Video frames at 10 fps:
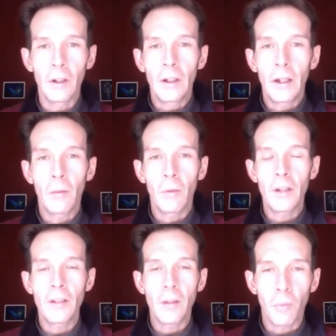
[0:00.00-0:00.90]
And what
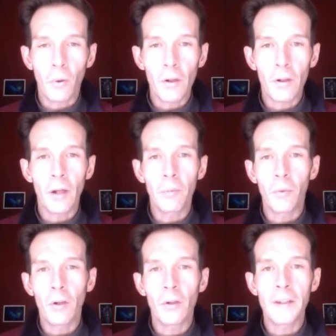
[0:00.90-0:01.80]
is a portal? A
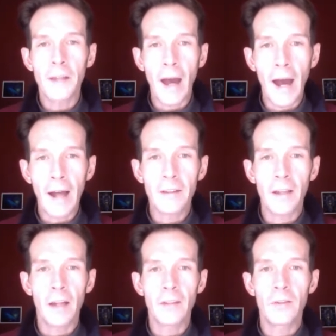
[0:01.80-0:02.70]
portal is
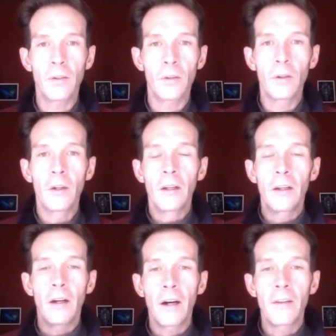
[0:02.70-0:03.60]
access to
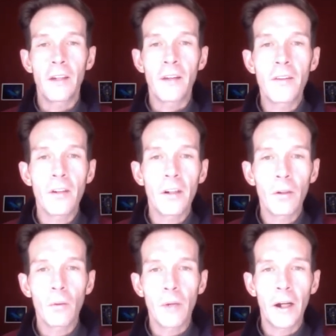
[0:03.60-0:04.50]
the
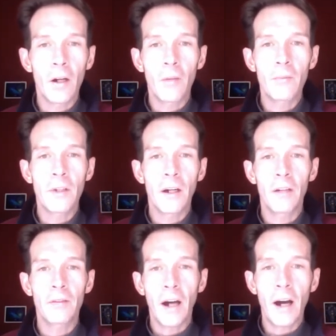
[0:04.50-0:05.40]
ethereal realms
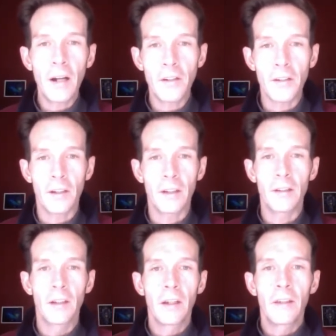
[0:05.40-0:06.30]
of
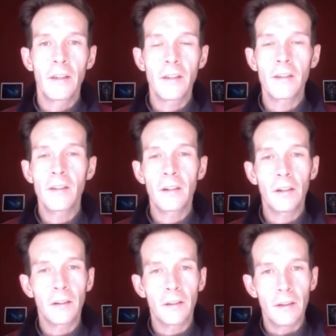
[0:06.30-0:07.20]
consciousness. This is
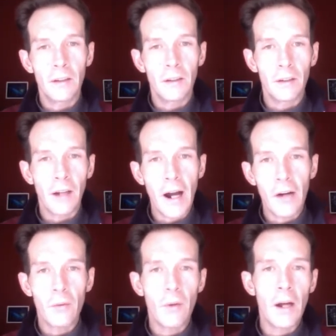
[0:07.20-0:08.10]
the
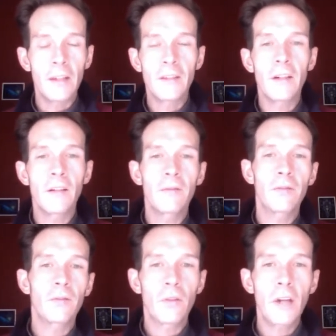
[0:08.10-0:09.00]
higher threadings
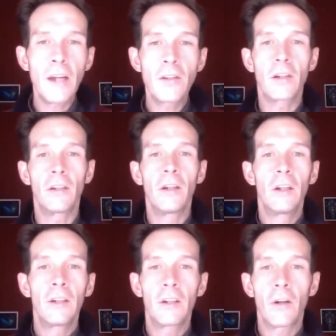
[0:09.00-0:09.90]
of creation.
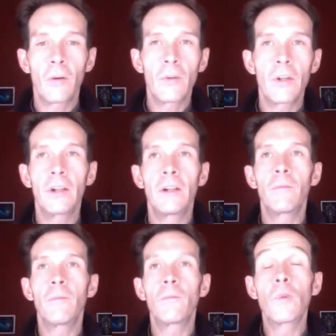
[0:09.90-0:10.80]

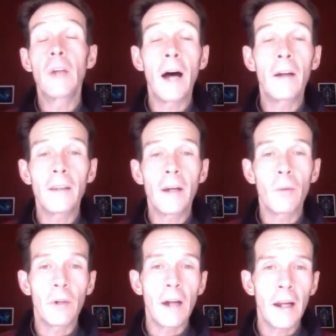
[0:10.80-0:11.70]
The reality that
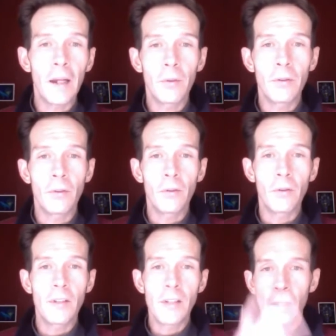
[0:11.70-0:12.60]
we're not able to
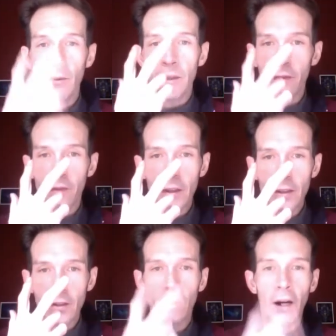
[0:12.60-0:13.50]
see with the
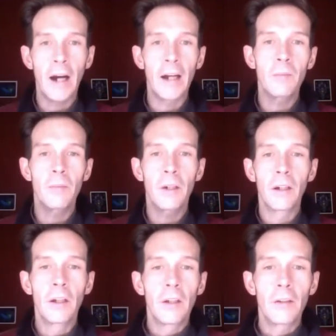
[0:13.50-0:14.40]
physical eyes, but
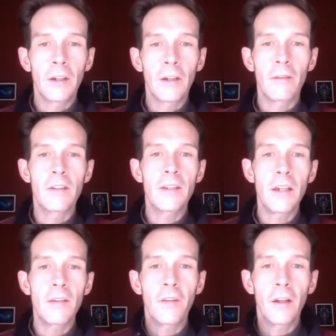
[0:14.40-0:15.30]
can
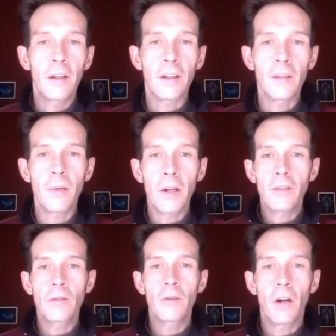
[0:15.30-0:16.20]
see, feel, and
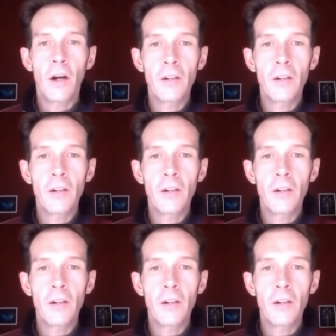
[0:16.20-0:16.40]
experience through the heart